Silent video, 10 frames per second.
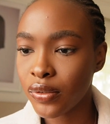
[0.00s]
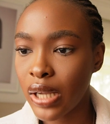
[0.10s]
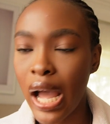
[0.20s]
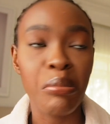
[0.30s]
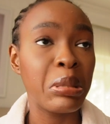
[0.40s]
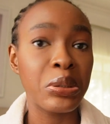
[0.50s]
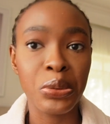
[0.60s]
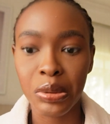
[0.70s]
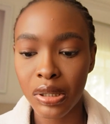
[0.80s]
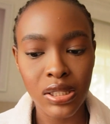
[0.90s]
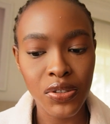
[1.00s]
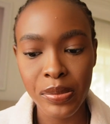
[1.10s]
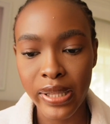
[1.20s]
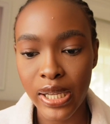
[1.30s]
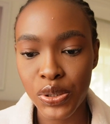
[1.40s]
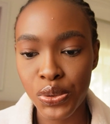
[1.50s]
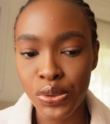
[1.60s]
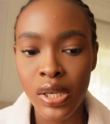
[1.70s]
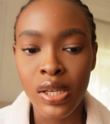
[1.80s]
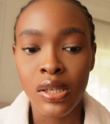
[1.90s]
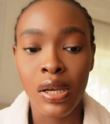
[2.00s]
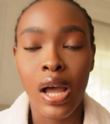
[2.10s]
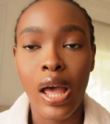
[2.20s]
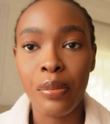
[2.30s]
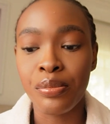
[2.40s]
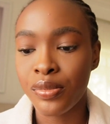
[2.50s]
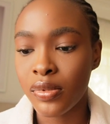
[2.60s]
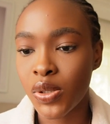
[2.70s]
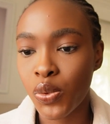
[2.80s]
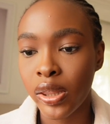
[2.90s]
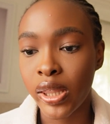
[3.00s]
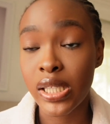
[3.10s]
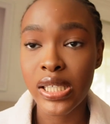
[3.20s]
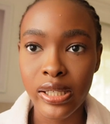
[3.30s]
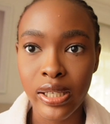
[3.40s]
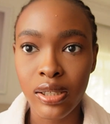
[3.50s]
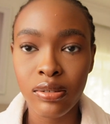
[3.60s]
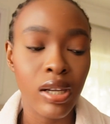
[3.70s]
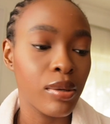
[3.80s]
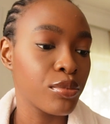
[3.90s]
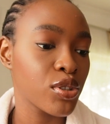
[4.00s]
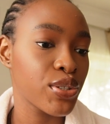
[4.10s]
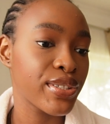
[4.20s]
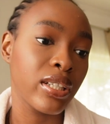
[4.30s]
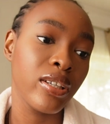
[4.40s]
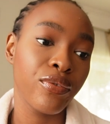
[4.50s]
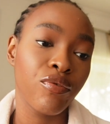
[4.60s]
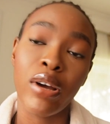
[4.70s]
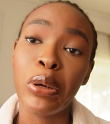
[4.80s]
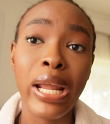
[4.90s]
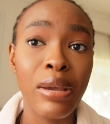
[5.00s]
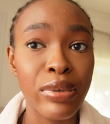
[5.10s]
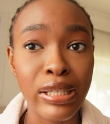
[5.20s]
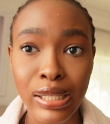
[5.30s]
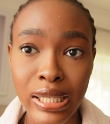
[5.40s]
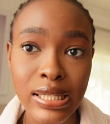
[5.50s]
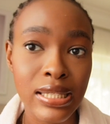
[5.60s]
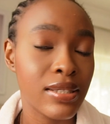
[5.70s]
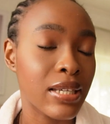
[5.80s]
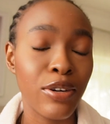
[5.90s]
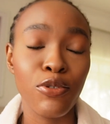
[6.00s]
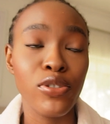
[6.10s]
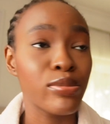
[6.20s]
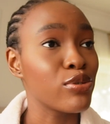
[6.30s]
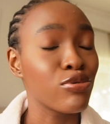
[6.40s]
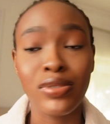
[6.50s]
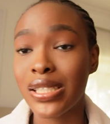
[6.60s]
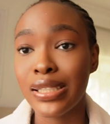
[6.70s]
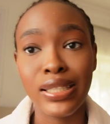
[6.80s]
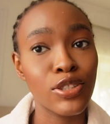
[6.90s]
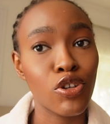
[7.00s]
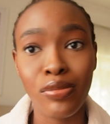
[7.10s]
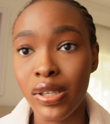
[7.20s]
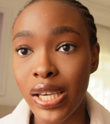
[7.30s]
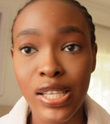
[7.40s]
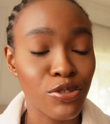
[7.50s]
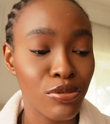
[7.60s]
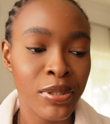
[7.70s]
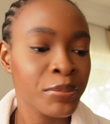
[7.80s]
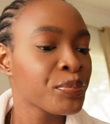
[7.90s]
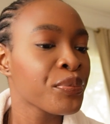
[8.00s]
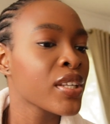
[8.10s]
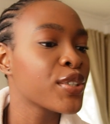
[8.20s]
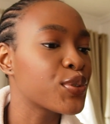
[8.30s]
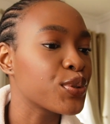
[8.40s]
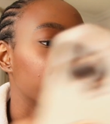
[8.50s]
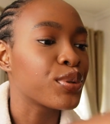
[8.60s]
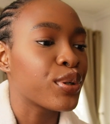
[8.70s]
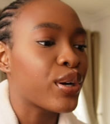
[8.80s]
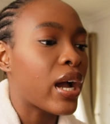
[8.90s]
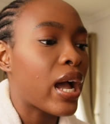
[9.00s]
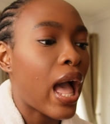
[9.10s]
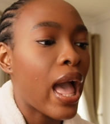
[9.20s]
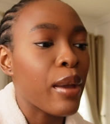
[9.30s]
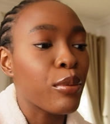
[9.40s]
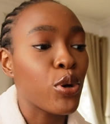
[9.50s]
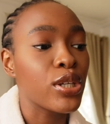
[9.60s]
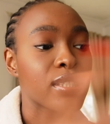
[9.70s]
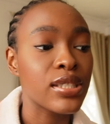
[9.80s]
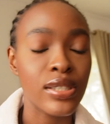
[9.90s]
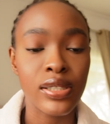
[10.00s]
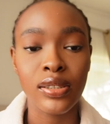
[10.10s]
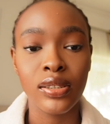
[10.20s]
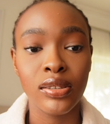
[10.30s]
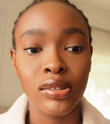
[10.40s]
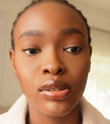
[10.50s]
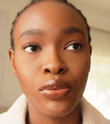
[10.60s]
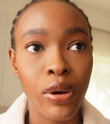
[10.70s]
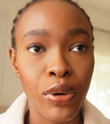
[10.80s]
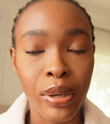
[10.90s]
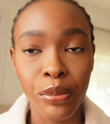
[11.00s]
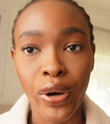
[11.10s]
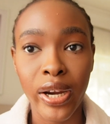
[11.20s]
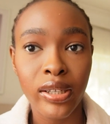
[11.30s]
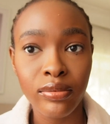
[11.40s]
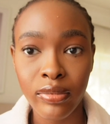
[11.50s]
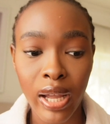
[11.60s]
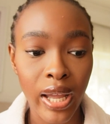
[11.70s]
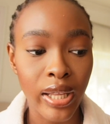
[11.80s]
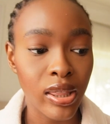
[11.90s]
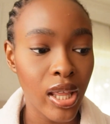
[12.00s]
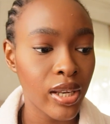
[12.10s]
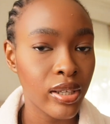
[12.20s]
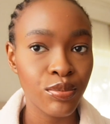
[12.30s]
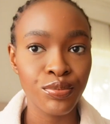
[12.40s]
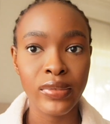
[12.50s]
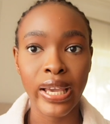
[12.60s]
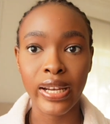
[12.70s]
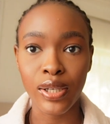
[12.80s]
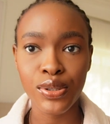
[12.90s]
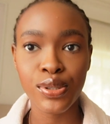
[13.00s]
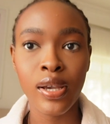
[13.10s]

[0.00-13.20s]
I'm late though, because I want to be there at 2. It's 1:13 now. I'm just going to leave. I don't like being late. I don't want to be known as a late comer. You guys know me. So I'm going to wear what I'm wearing and then head out.